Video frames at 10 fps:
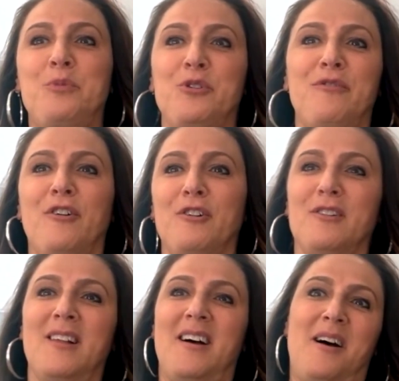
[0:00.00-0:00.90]

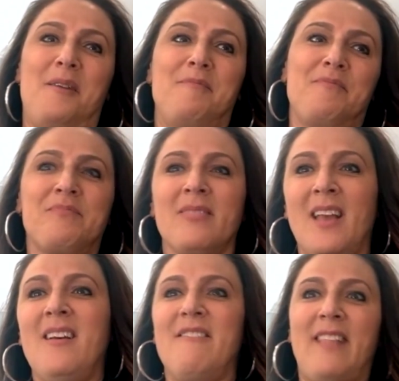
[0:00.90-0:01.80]
beautiful
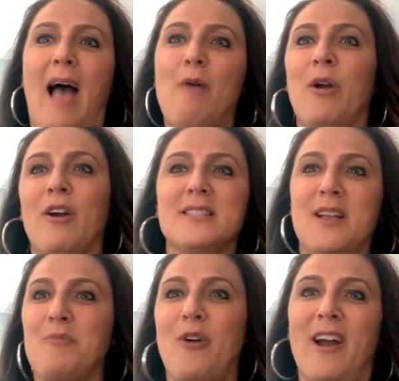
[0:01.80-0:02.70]
flatware,
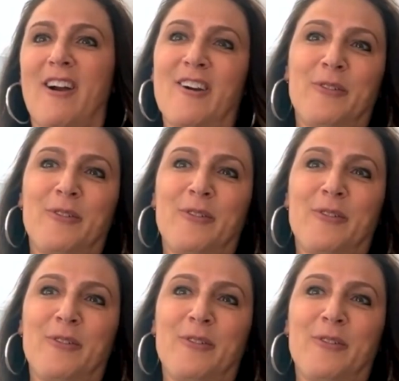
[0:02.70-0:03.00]
stemware, or